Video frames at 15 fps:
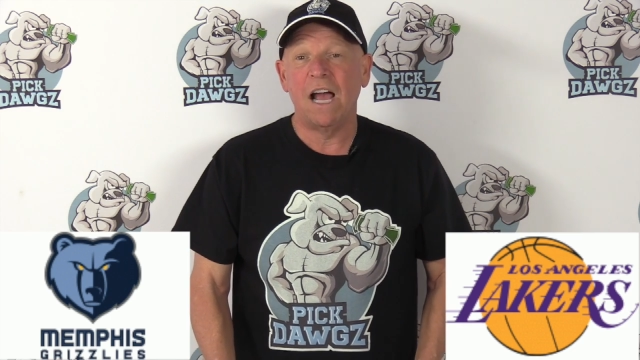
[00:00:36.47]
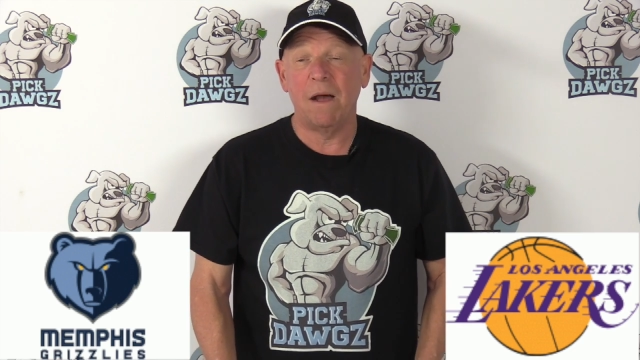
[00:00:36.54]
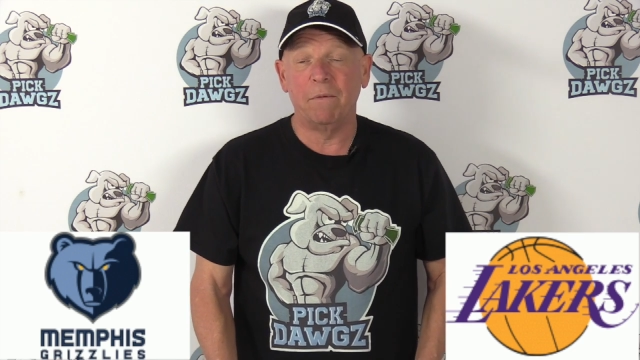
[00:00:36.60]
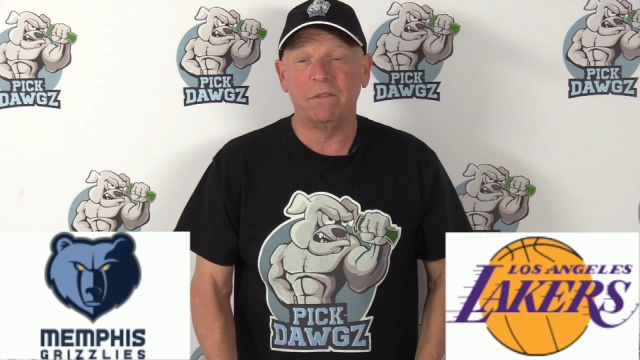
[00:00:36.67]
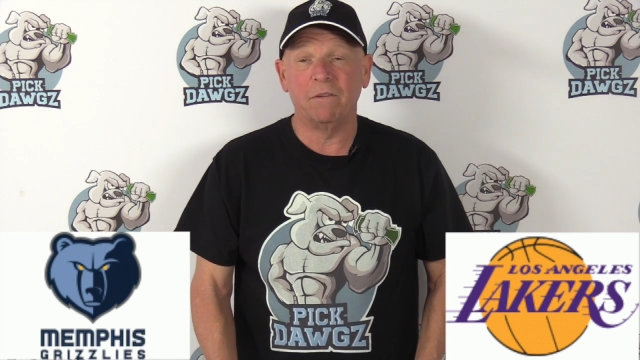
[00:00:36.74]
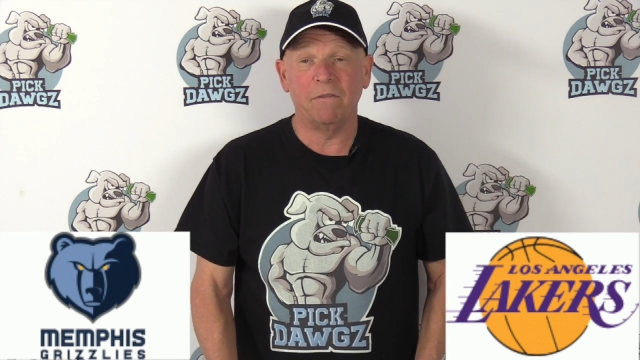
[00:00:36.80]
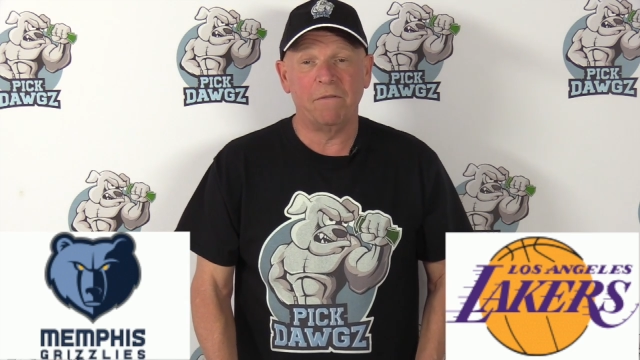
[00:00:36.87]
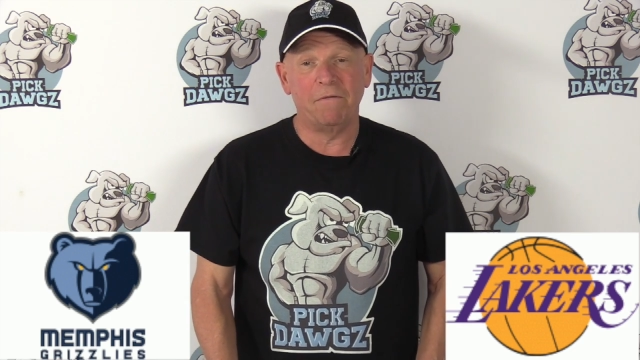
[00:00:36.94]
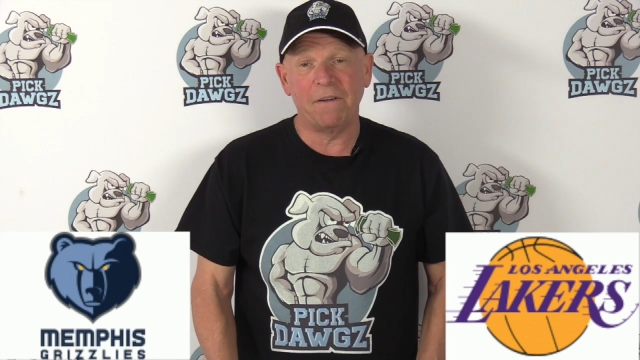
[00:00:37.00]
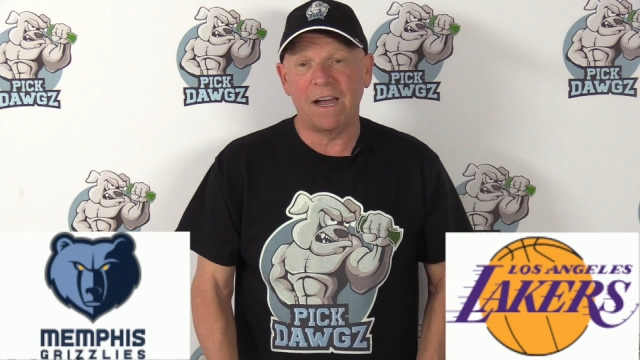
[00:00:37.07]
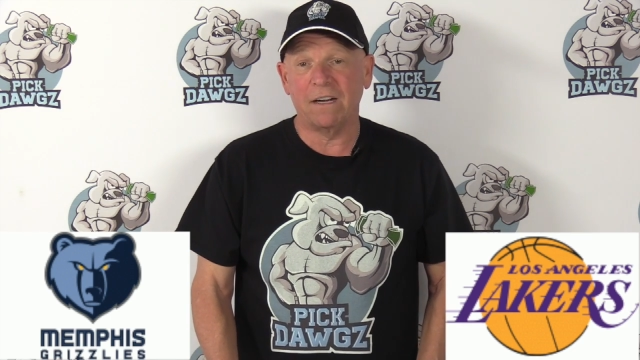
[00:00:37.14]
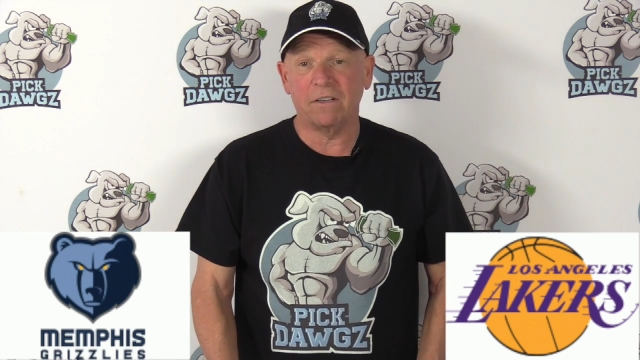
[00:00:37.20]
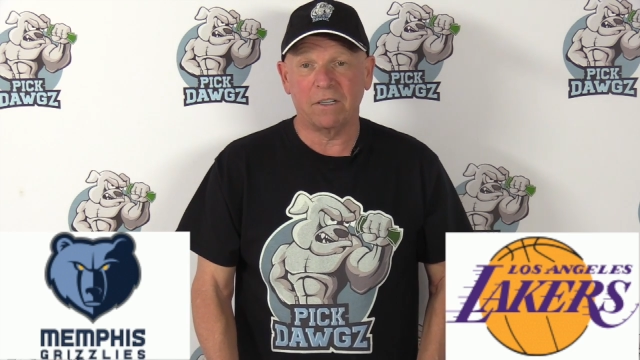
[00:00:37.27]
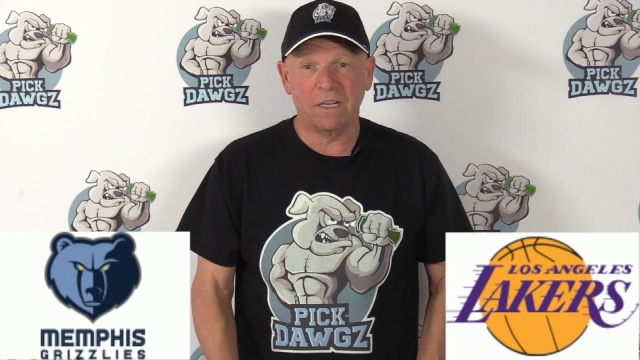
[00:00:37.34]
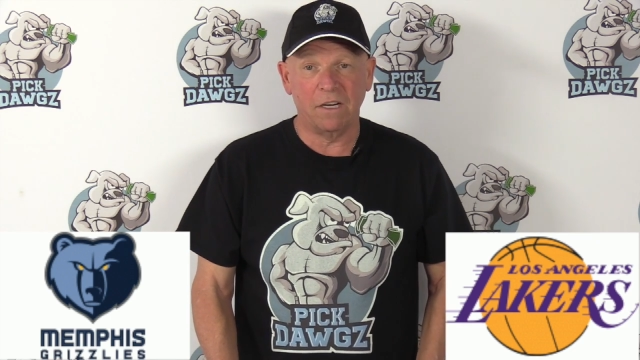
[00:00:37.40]
How much of a
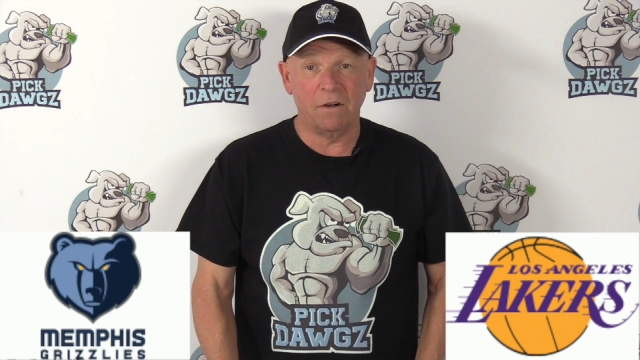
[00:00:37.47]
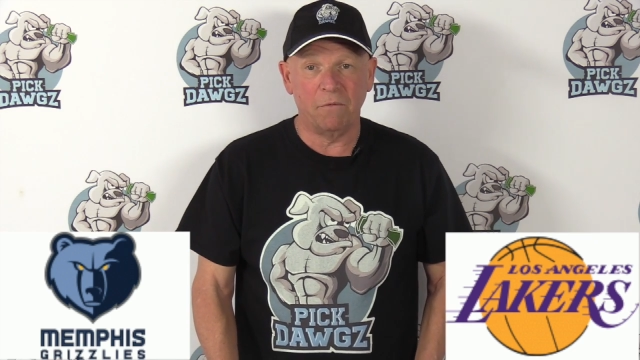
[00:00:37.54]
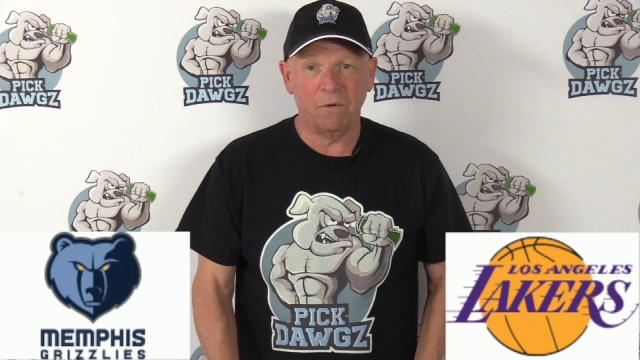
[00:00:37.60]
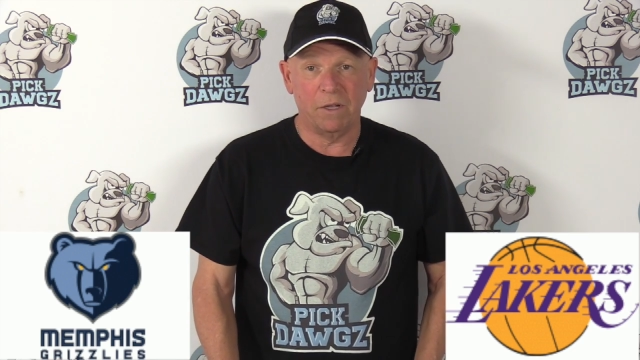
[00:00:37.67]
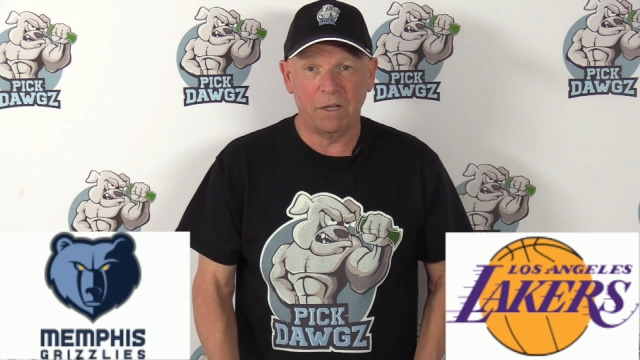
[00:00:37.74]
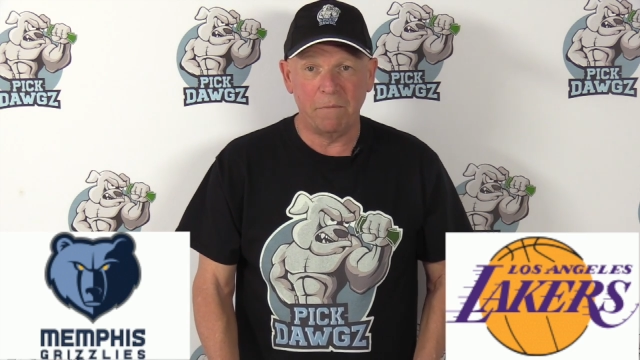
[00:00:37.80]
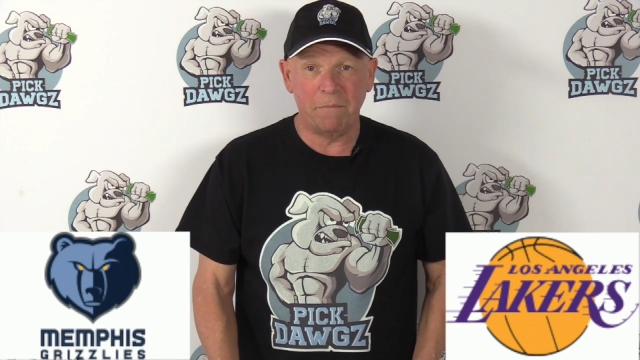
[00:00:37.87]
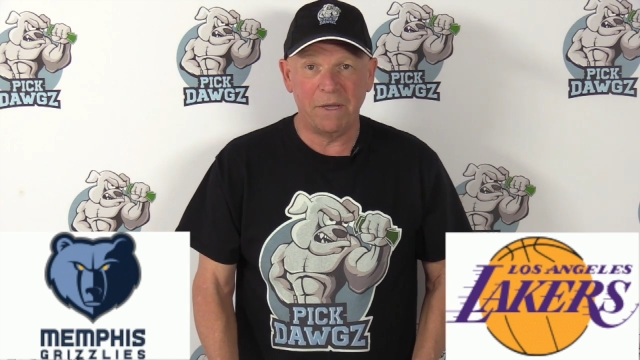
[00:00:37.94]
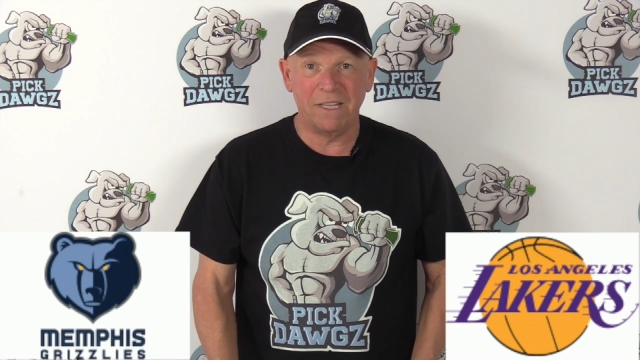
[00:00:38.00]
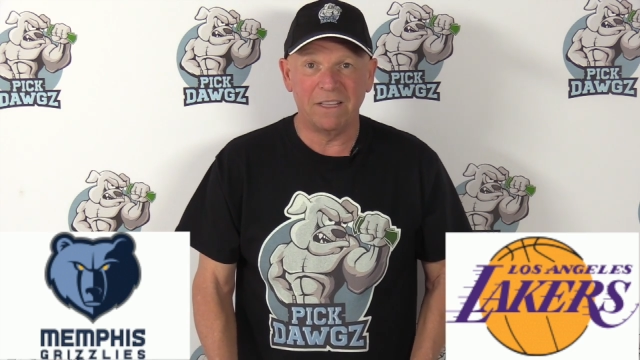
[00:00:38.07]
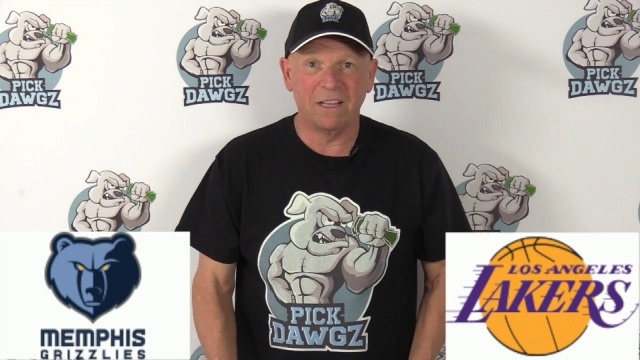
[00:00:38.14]
factor can it really be?